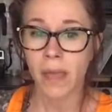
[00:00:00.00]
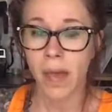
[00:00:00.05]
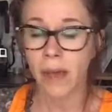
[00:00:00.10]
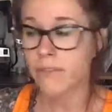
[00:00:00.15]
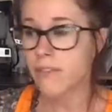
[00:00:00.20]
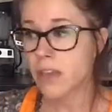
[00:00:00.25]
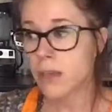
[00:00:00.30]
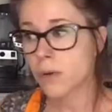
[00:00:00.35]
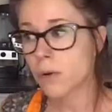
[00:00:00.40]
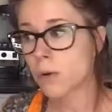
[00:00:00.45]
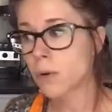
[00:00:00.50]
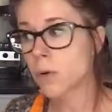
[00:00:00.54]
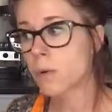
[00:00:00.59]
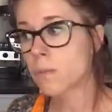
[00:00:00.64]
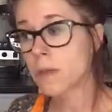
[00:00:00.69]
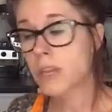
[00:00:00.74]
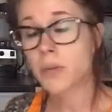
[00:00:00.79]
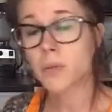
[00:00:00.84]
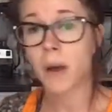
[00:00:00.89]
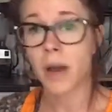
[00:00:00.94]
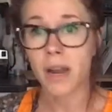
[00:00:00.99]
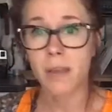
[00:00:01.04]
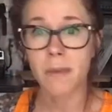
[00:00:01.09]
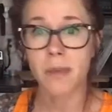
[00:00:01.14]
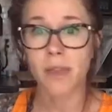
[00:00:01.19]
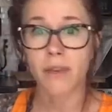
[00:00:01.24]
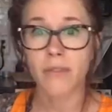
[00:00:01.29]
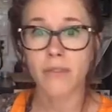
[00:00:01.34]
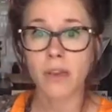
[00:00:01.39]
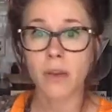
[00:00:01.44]
a vehicle, Beachbody
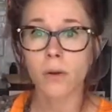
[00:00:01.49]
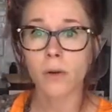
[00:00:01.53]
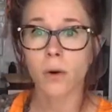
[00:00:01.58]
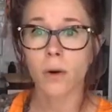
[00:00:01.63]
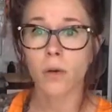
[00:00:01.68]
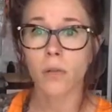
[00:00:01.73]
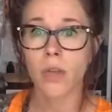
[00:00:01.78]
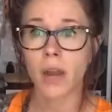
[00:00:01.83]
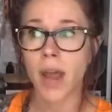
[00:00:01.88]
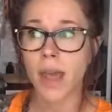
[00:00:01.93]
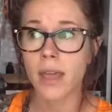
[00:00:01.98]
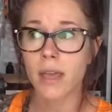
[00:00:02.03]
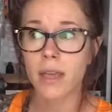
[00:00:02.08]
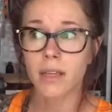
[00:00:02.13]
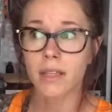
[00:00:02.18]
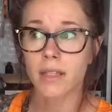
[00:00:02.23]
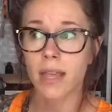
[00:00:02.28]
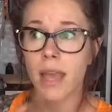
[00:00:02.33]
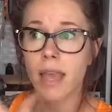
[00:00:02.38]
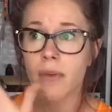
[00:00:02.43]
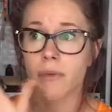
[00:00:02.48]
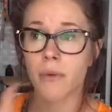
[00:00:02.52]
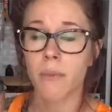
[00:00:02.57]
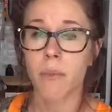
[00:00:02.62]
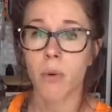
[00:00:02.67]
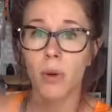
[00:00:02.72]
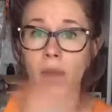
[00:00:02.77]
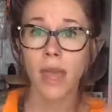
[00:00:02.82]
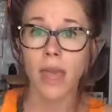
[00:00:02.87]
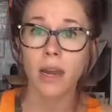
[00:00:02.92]
being a vehicle that I could take from
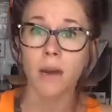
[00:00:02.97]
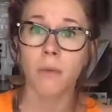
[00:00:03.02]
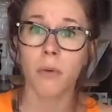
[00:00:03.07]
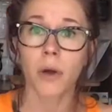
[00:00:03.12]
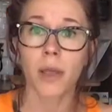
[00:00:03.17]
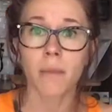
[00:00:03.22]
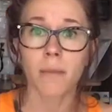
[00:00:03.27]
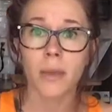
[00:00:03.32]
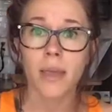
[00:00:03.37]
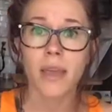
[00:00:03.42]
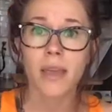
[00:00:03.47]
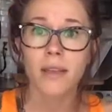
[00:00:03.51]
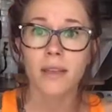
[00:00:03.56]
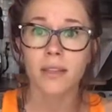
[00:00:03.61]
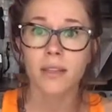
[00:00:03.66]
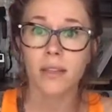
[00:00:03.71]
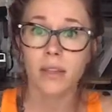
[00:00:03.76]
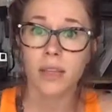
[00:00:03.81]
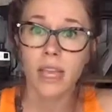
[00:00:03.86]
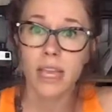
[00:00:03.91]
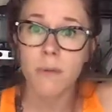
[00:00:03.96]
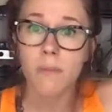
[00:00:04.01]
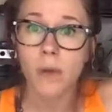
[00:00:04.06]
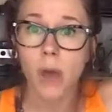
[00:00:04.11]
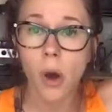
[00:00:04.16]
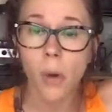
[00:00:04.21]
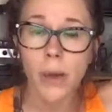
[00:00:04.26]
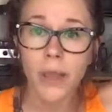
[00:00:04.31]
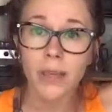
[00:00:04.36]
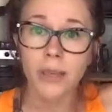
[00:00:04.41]
point A to point B to keep
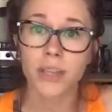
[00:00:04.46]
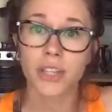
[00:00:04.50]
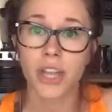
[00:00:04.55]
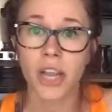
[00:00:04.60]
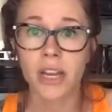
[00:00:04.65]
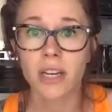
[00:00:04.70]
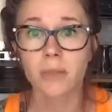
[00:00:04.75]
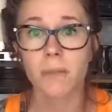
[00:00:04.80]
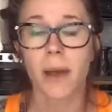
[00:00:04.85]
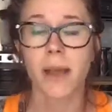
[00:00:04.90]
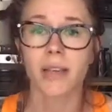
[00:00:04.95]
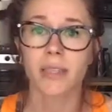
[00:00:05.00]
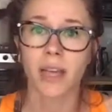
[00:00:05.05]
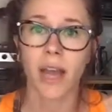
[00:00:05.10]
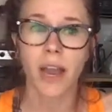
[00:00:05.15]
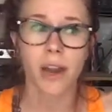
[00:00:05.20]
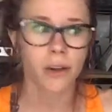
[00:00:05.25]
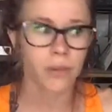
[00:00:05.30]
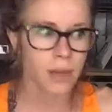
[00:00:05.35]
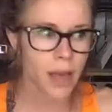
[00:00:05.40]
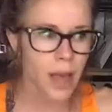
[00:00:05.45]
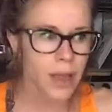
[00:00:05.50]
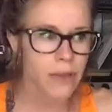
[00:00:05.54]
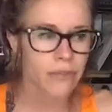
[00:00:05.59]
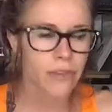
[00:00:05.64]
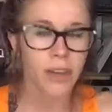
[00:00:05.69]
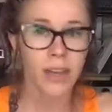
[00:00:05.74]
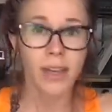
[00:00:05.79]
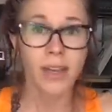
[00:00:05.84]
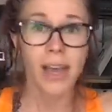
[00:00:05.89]
going to change my entire life.